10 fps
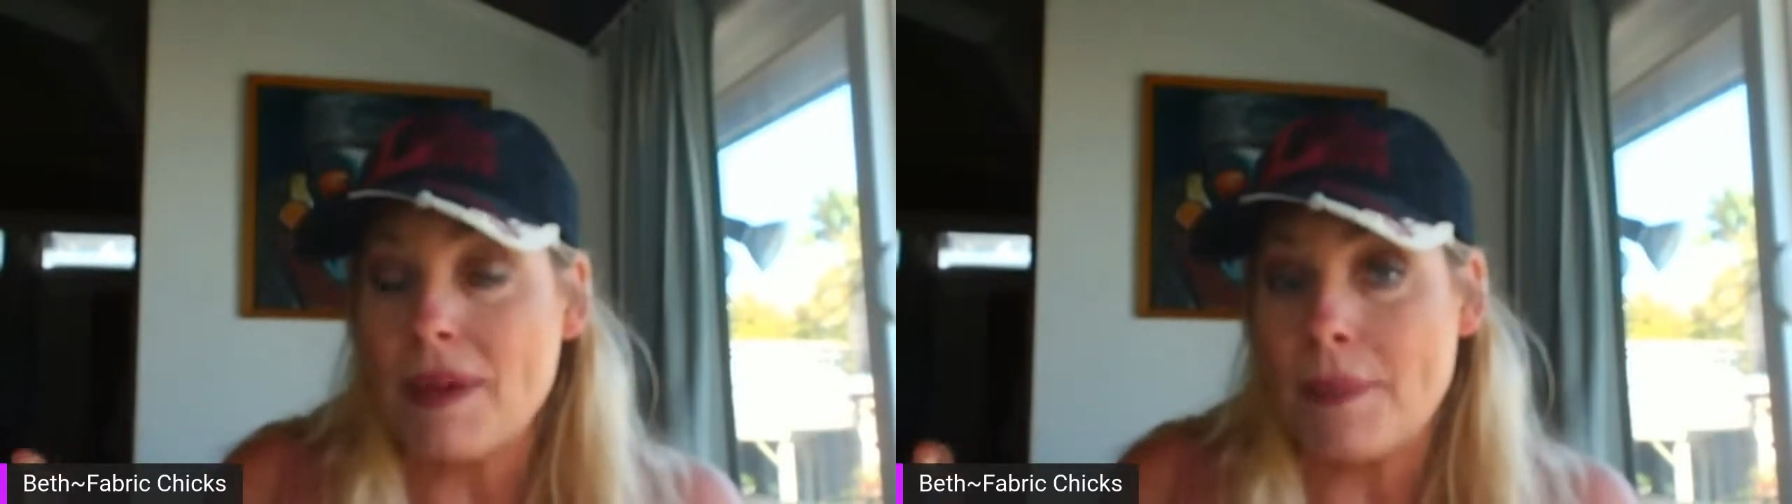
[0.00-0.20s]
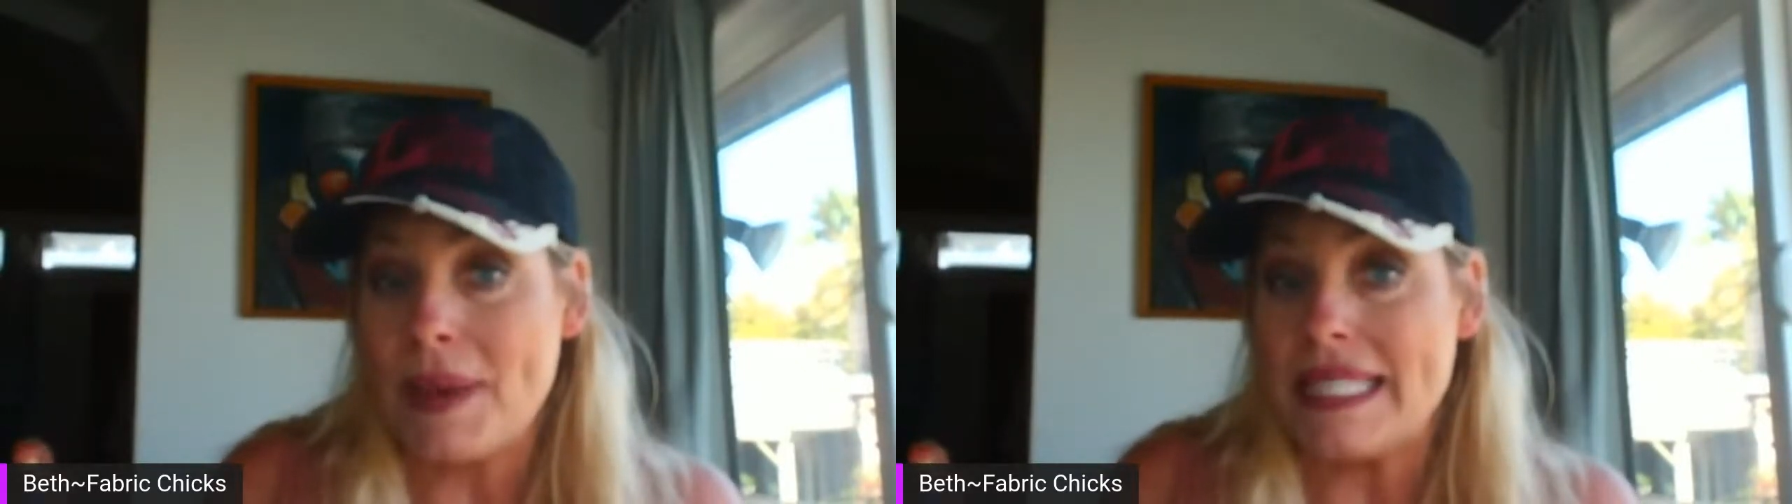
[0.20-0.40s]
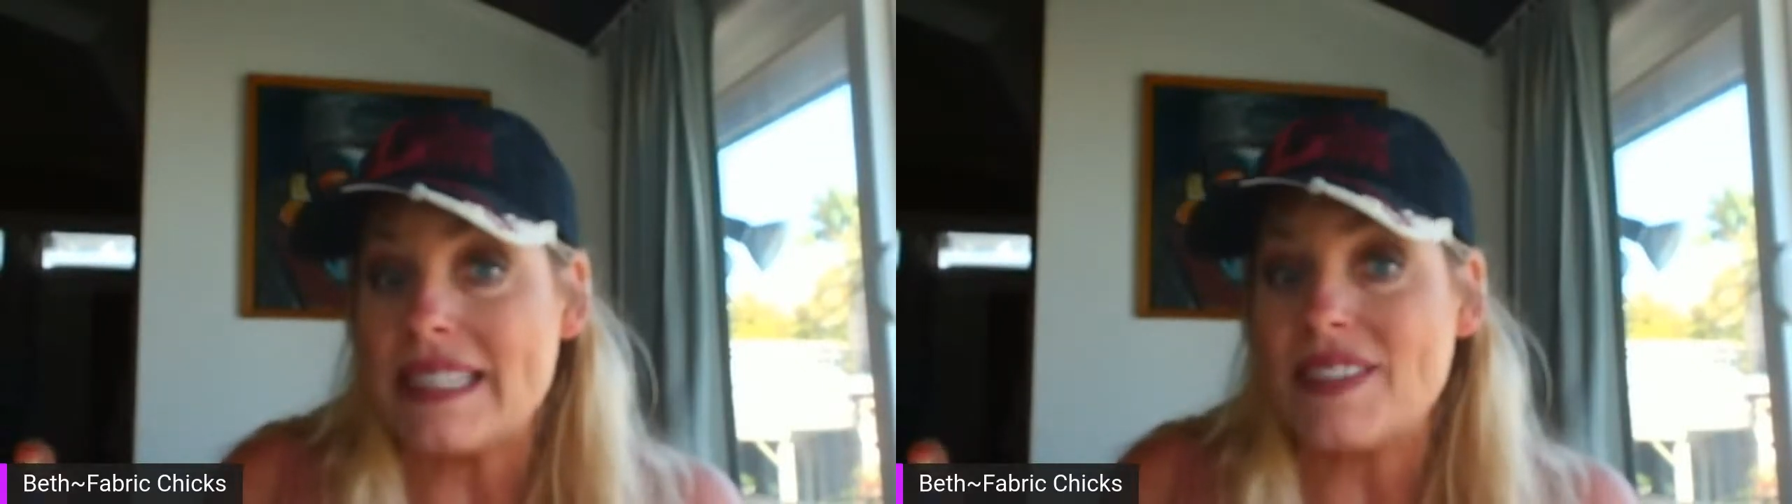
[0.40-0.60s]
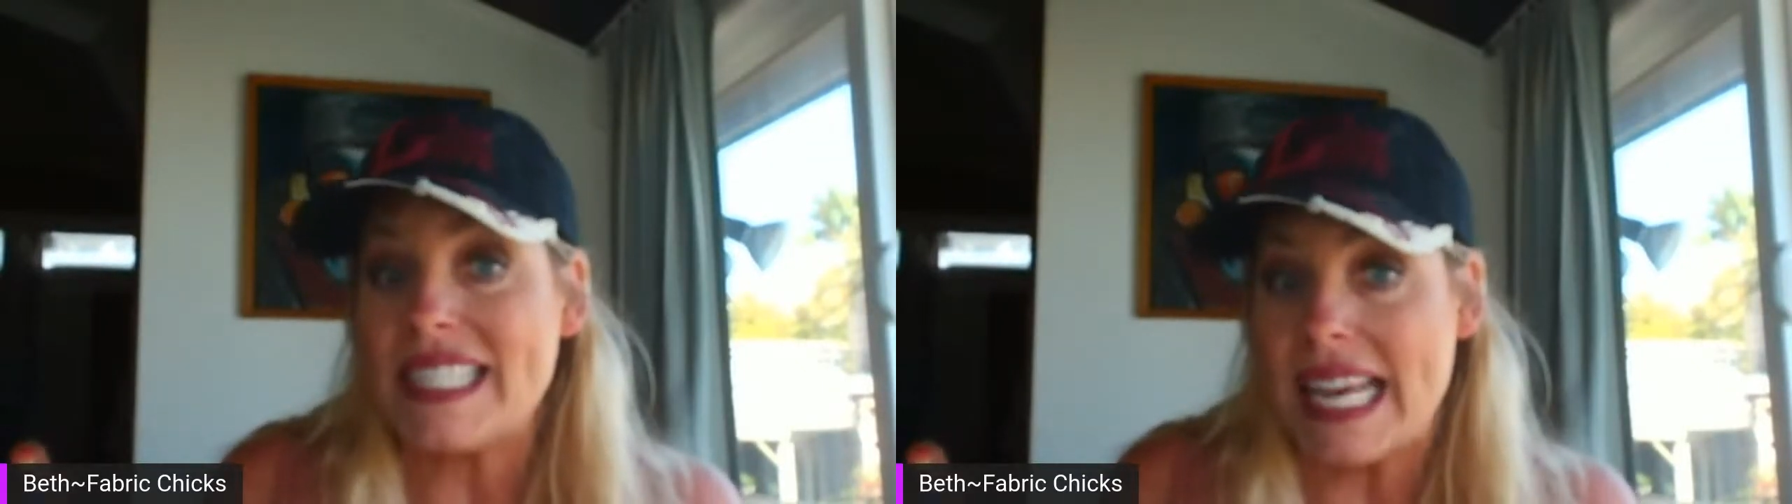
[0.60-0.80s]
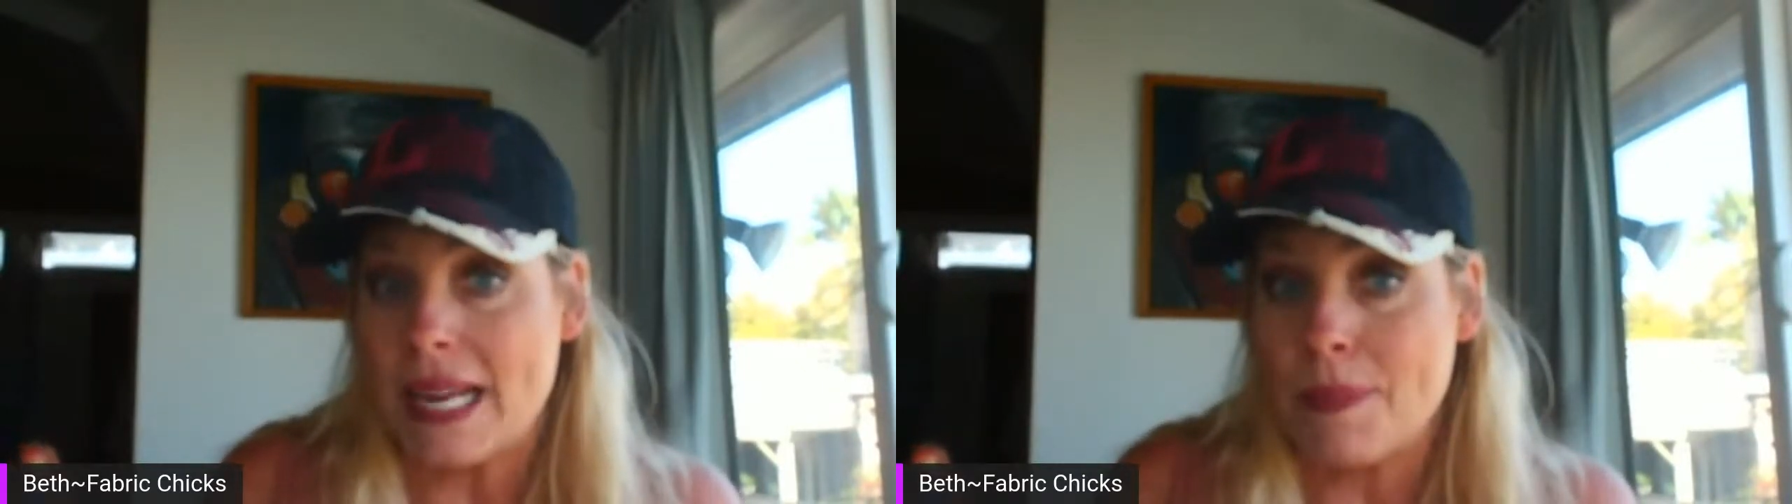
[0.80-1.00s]
me a piece of
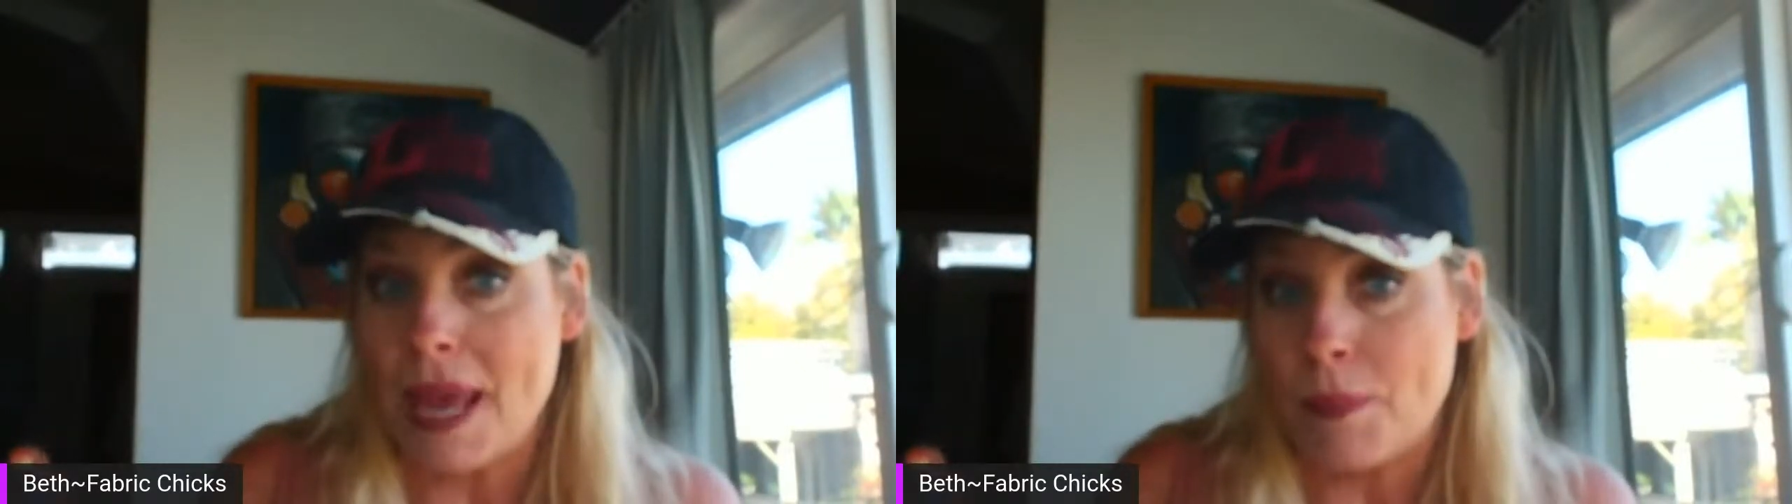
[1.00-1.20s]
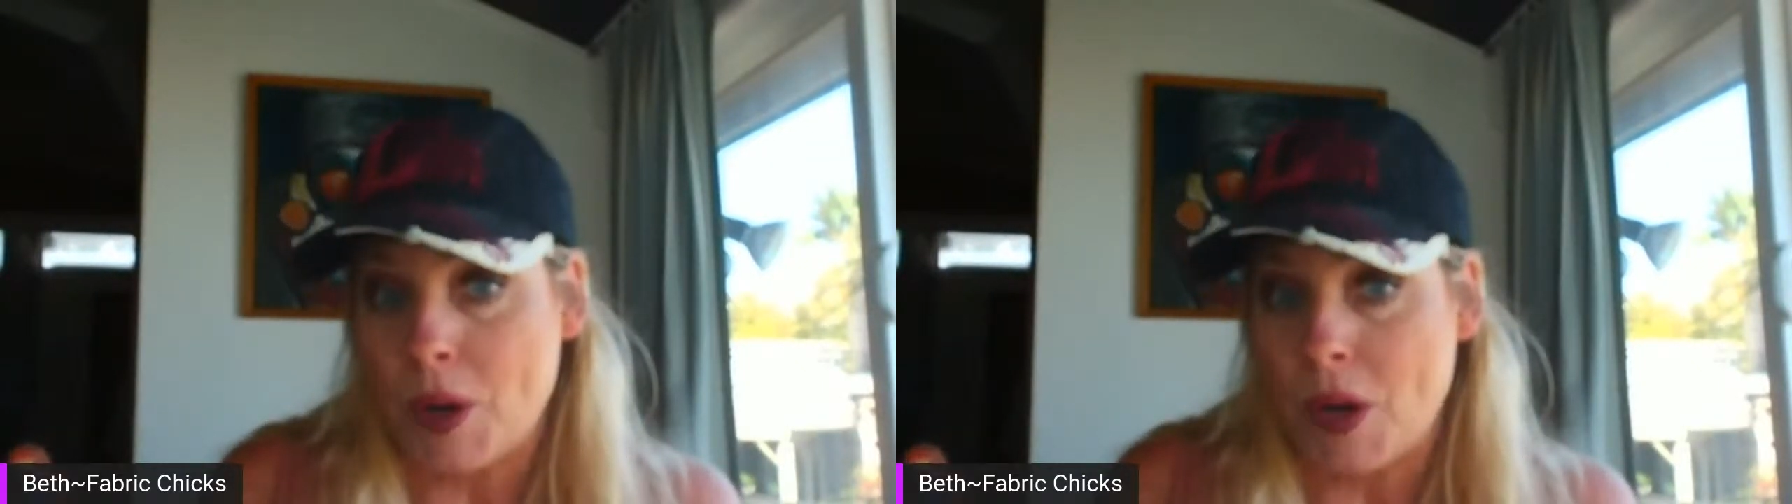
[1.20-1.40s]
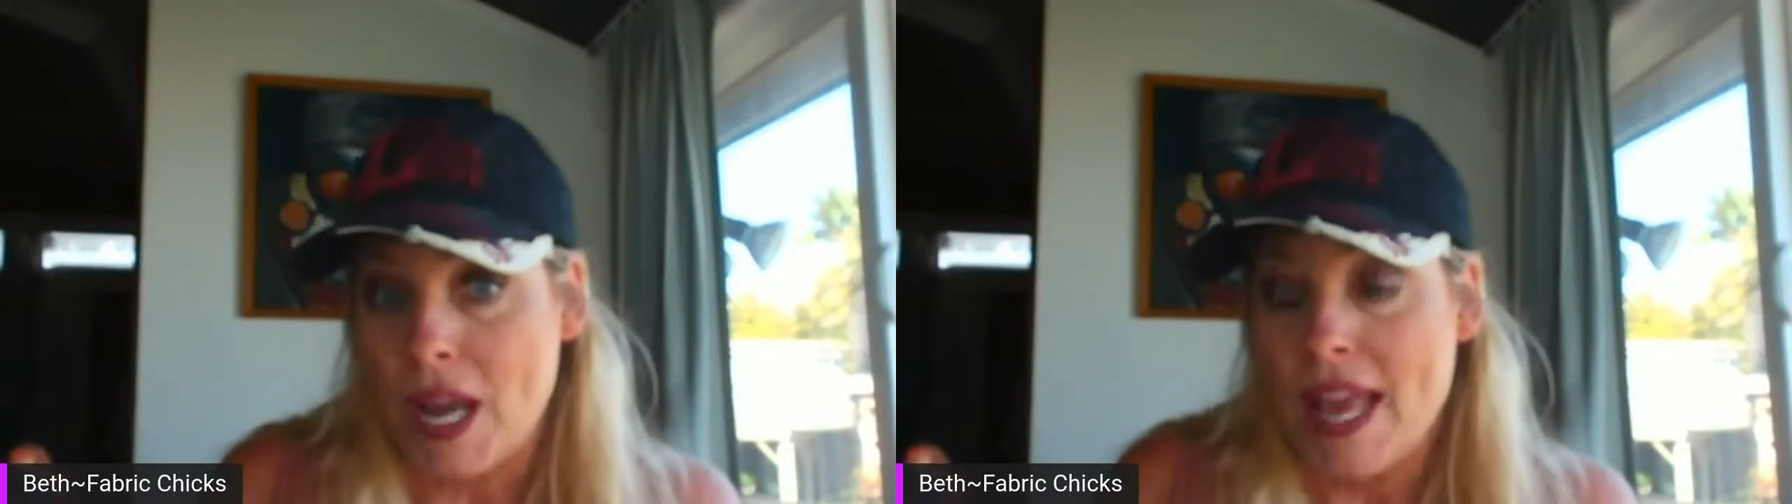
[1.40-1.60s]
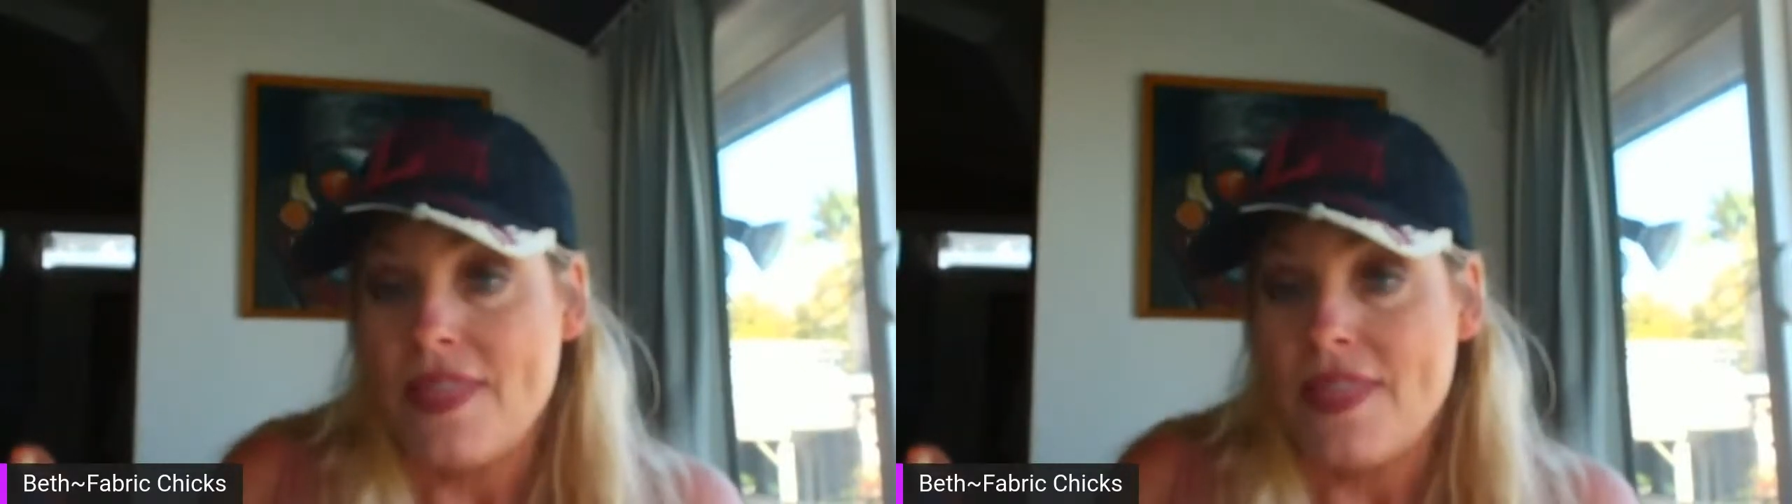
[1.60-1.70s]
sandpaper.